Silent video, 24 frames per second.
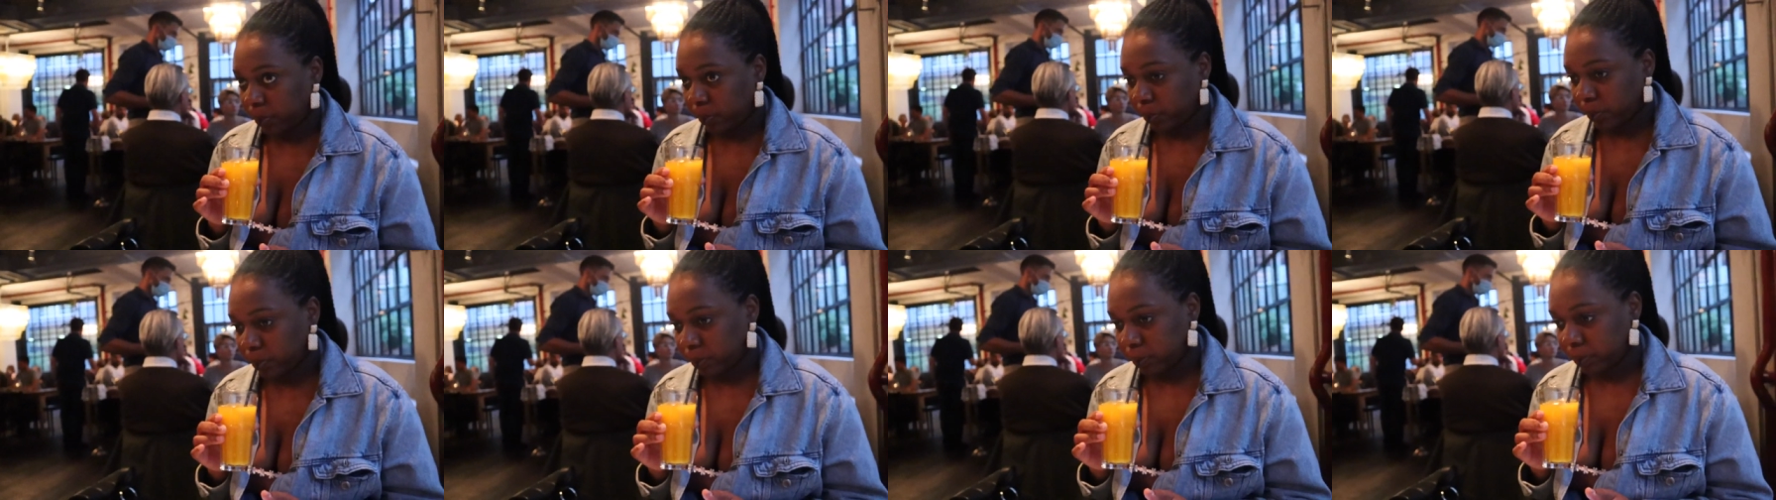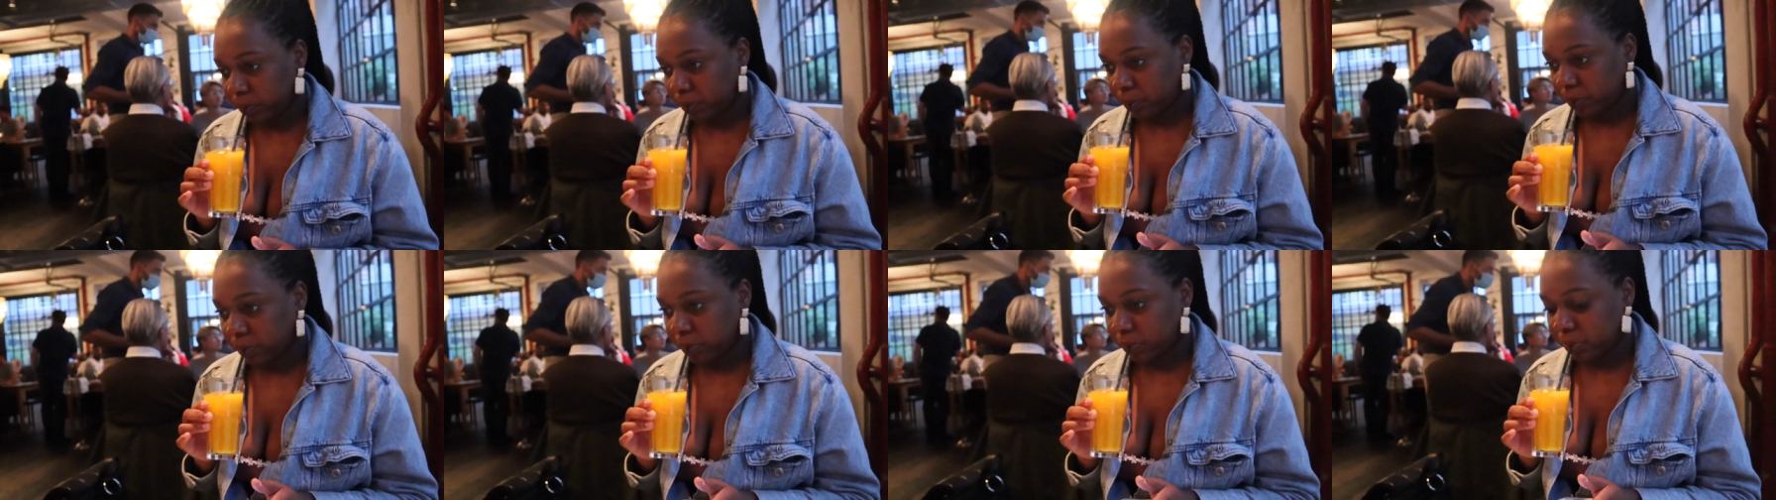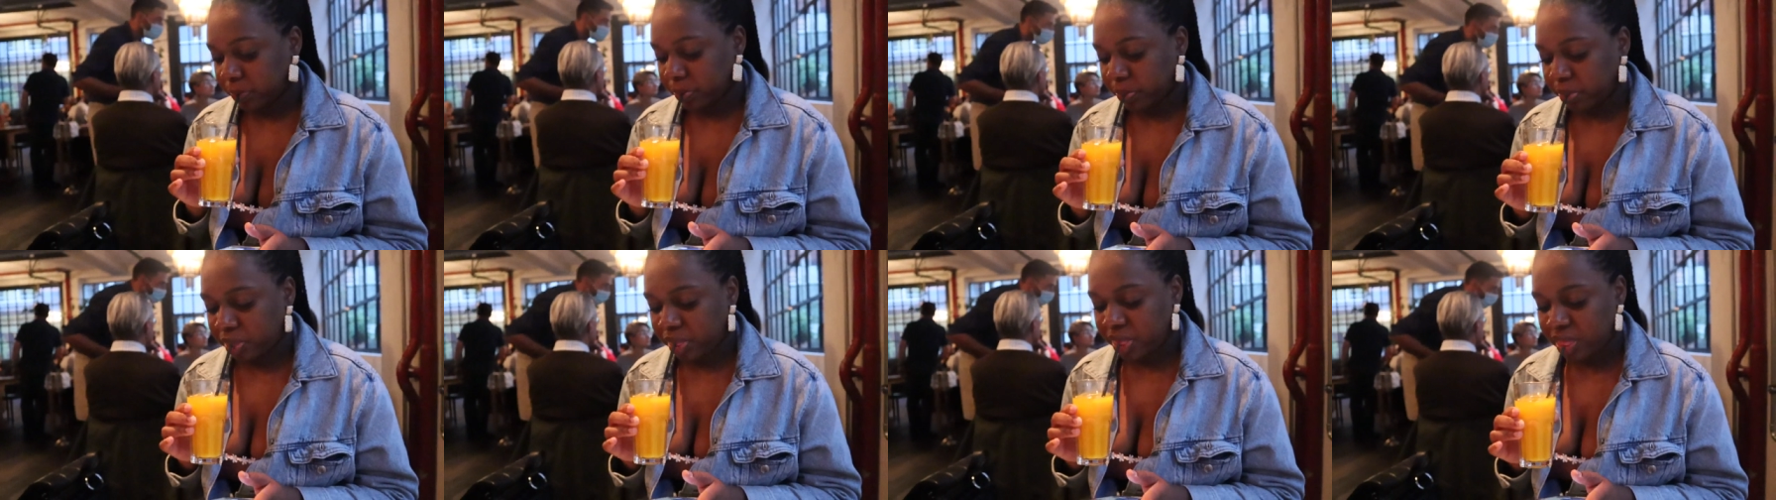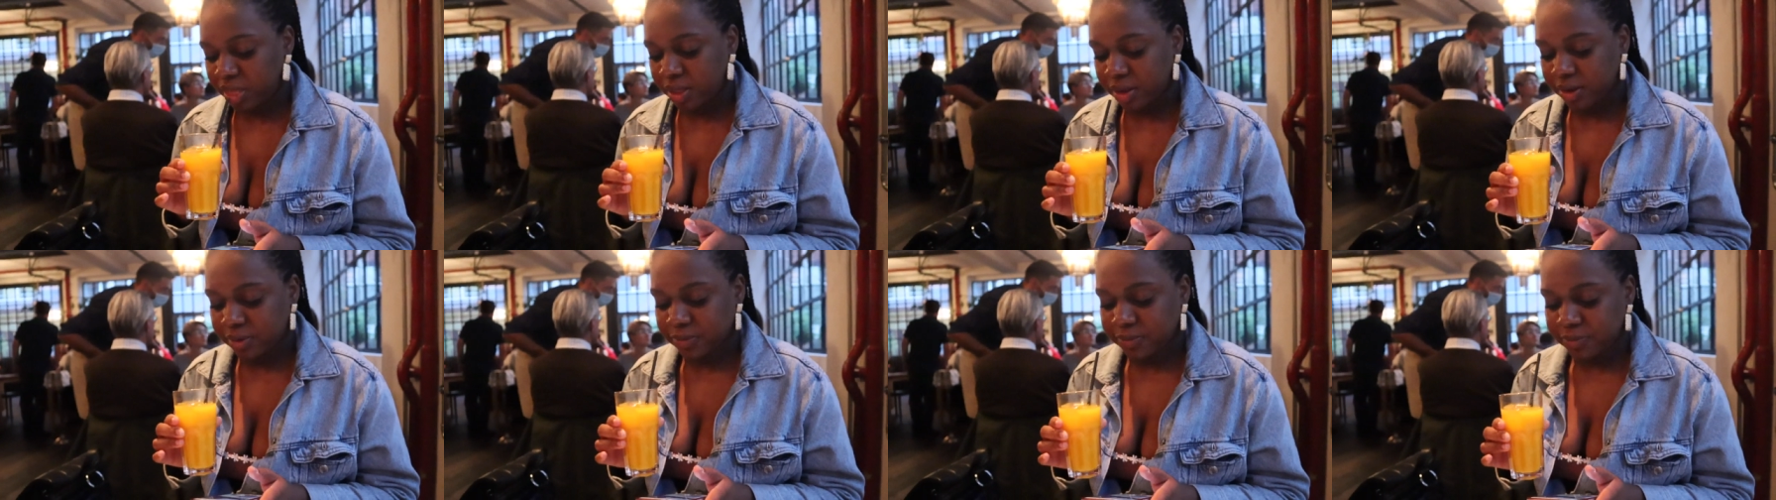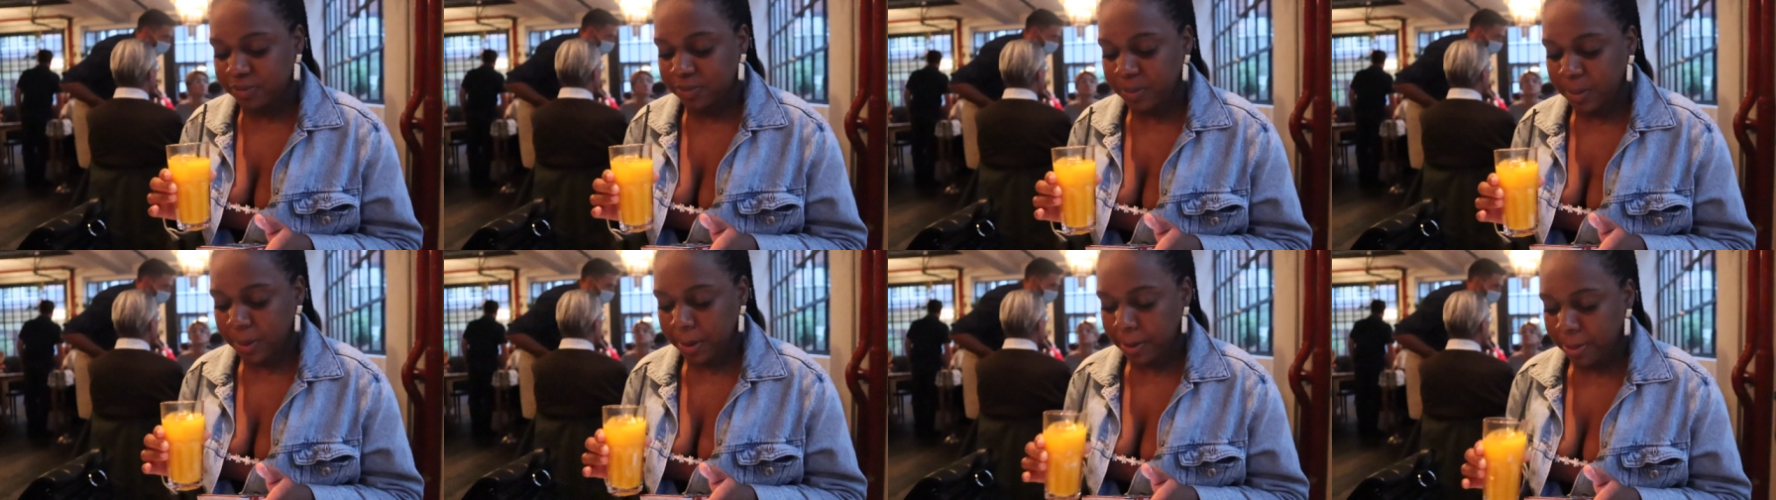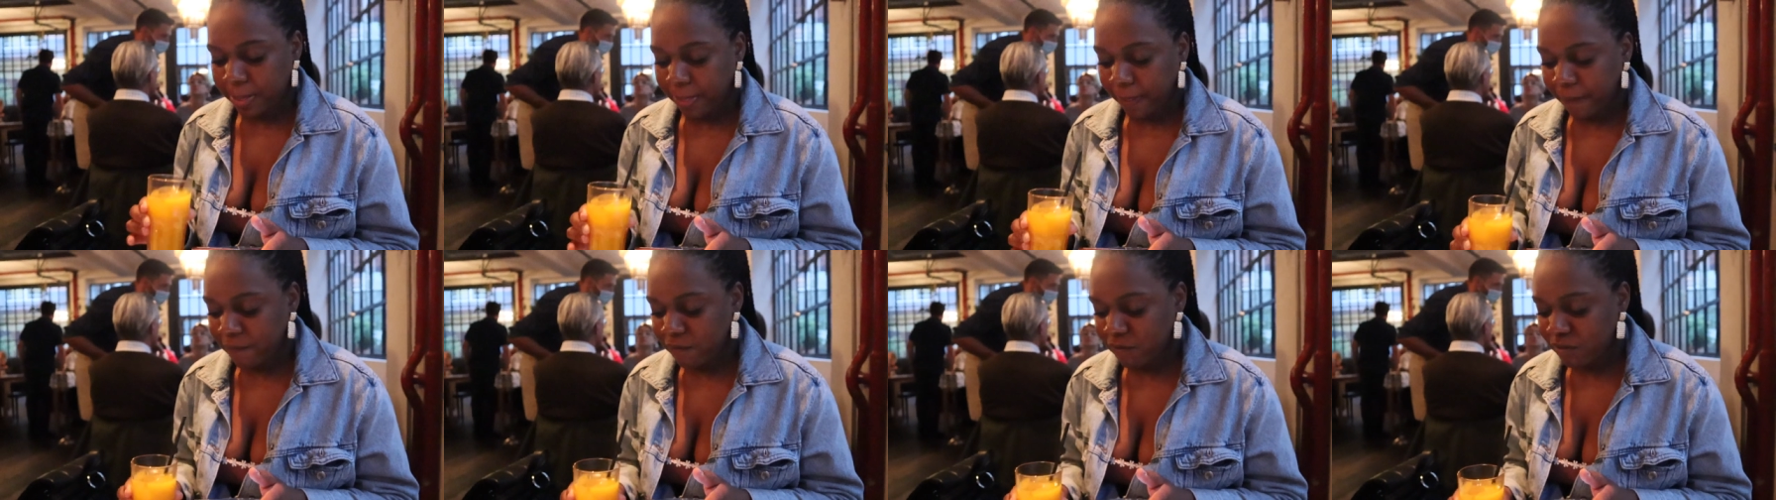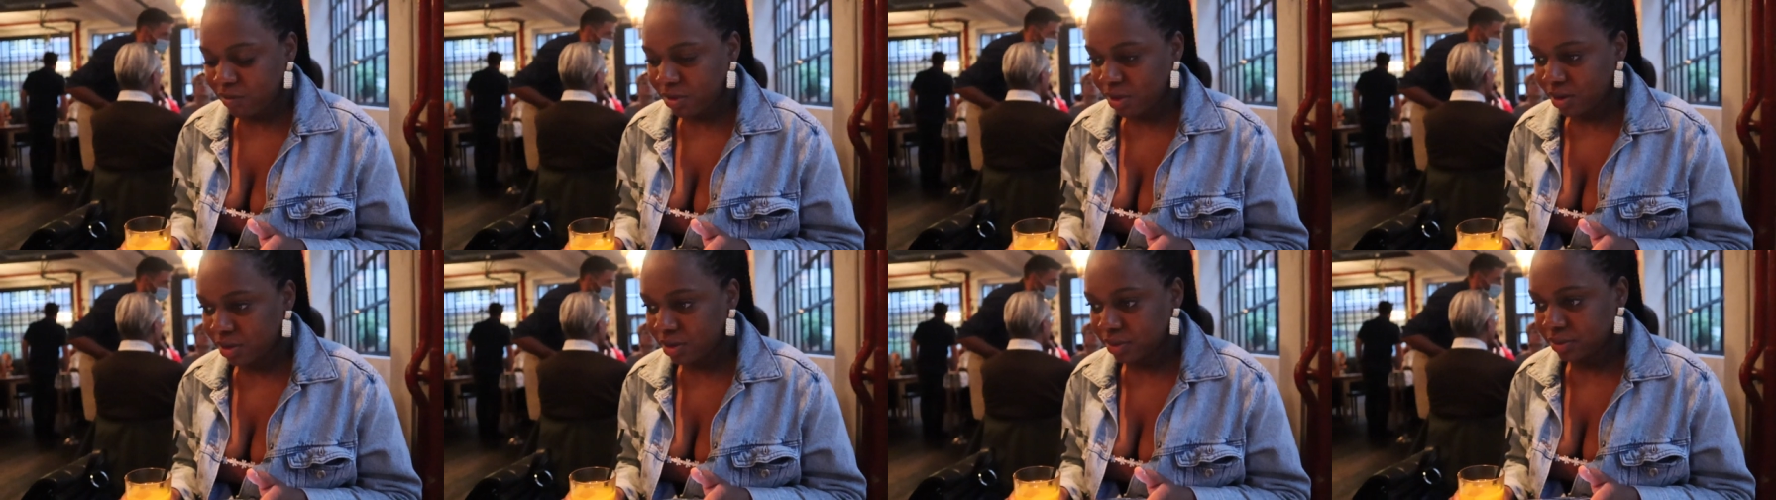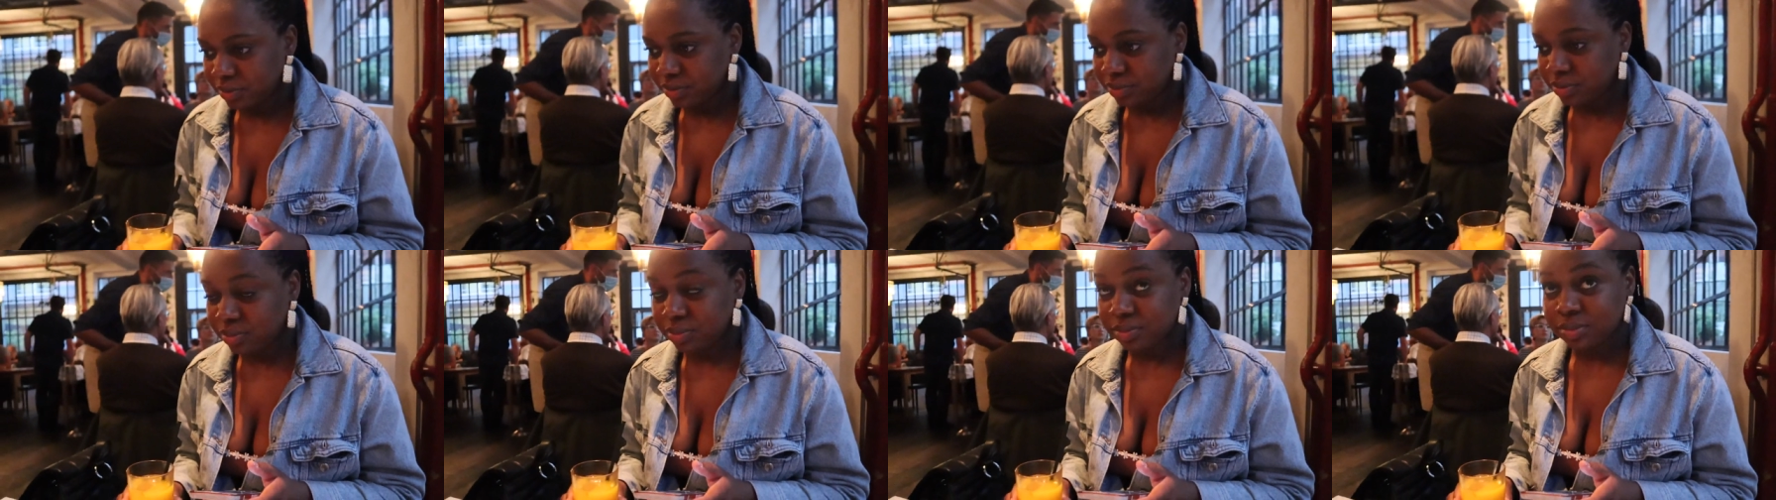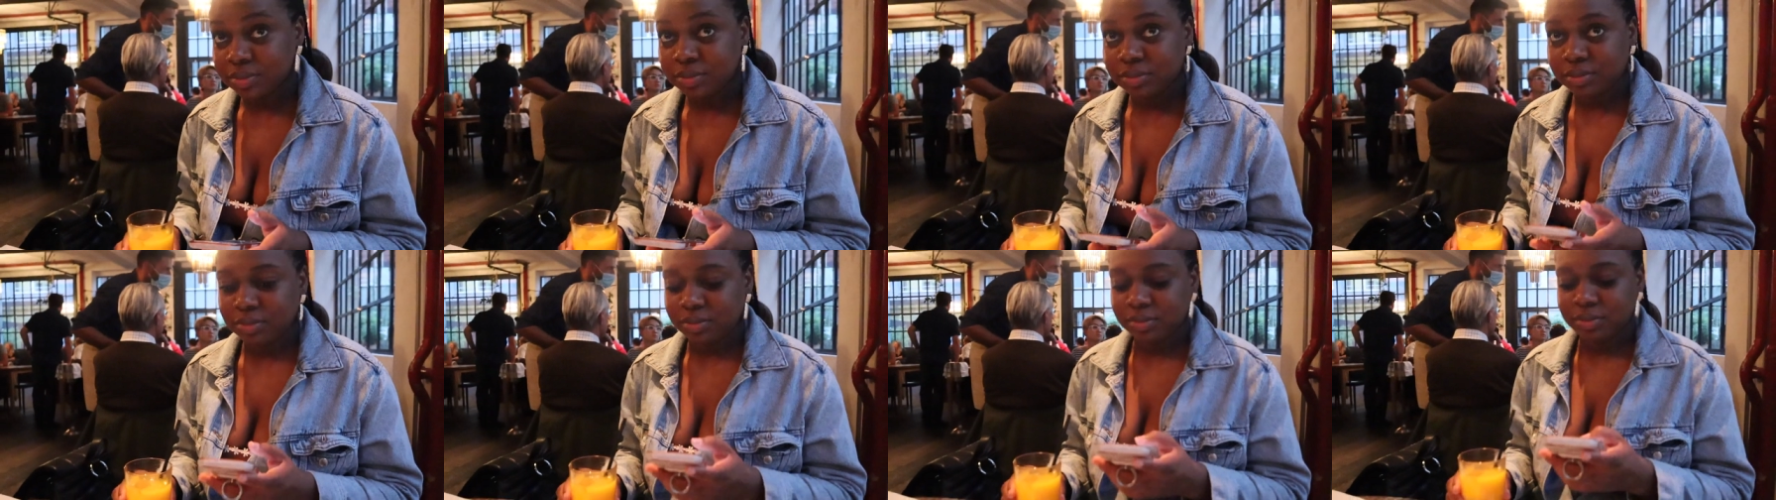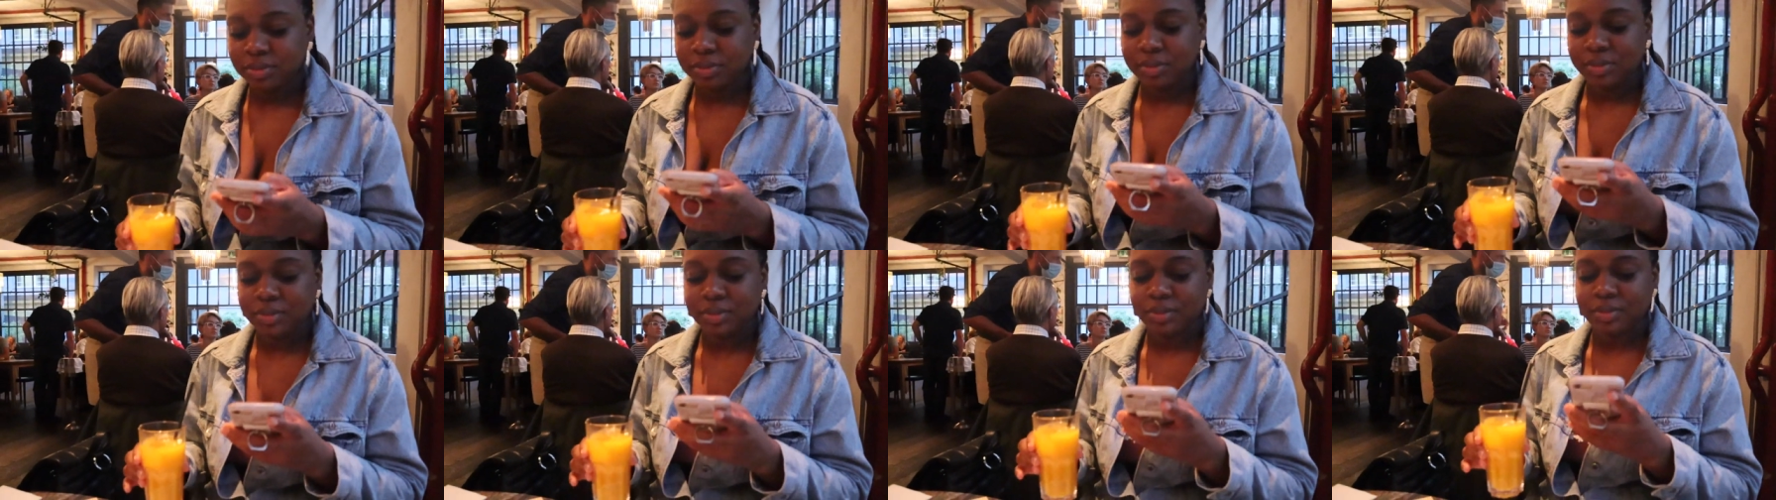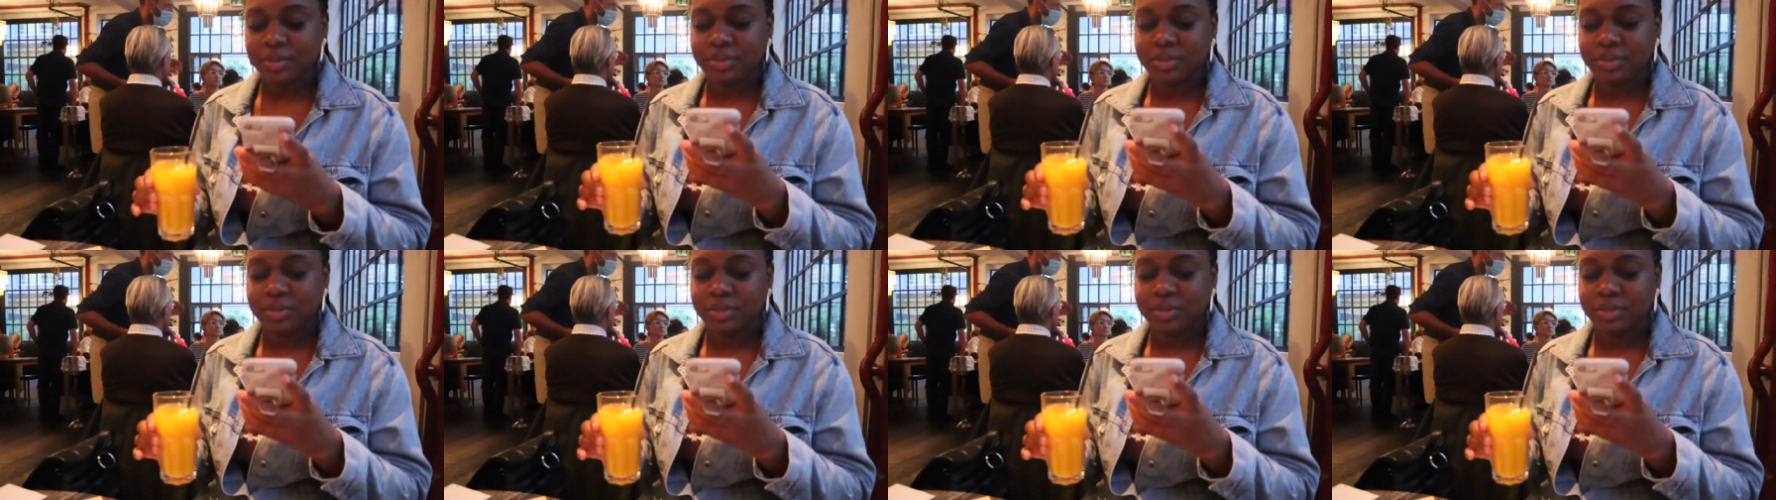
so Rona and I are about to cheers